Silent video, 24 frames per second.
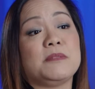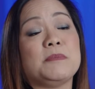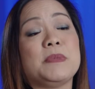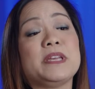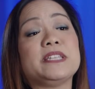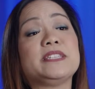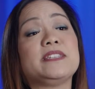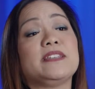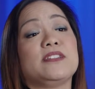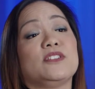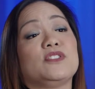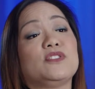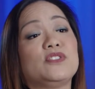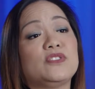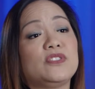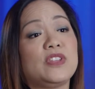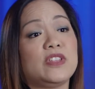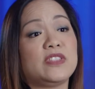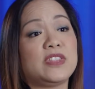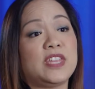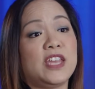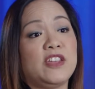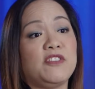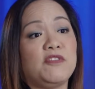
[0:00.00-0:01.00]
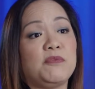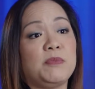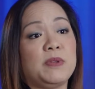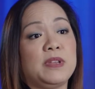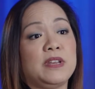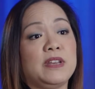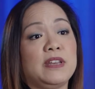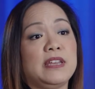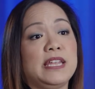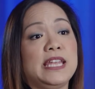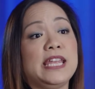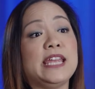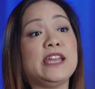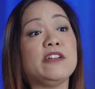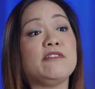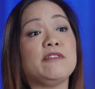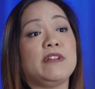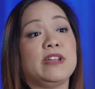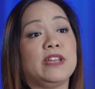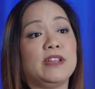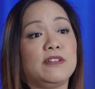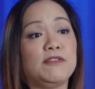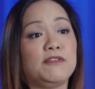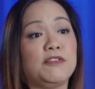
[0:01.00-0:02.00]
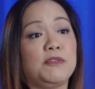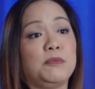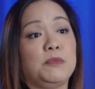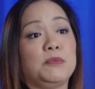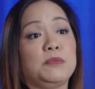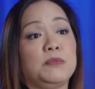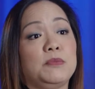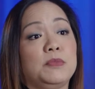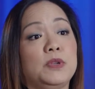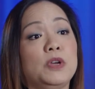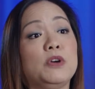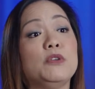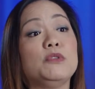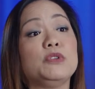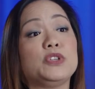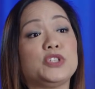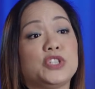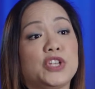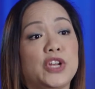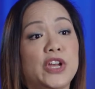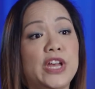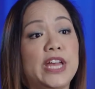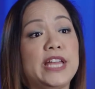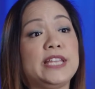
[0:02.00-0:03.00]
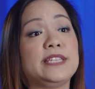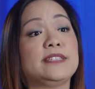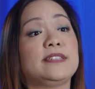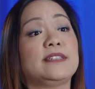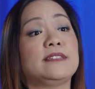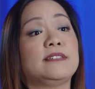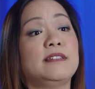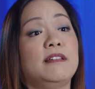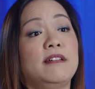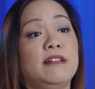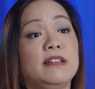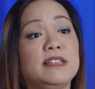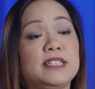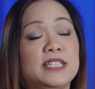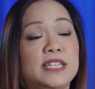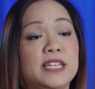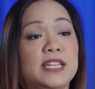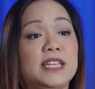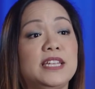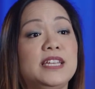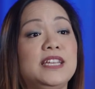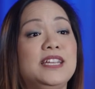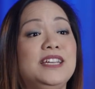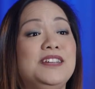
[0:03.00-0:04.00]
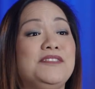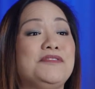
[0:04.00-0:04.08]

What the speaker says: the message that they've been hearing from culture and society,